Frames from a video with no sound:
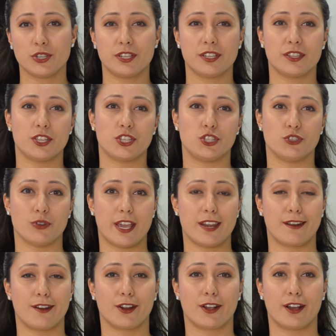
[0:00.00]
to this
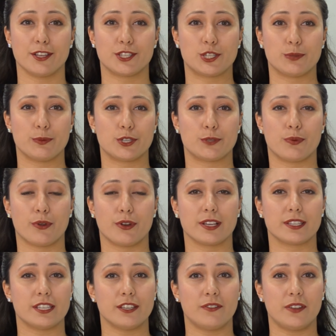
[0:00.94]
drain on our customers'
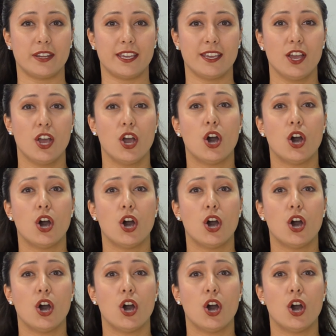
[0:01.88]
productivity,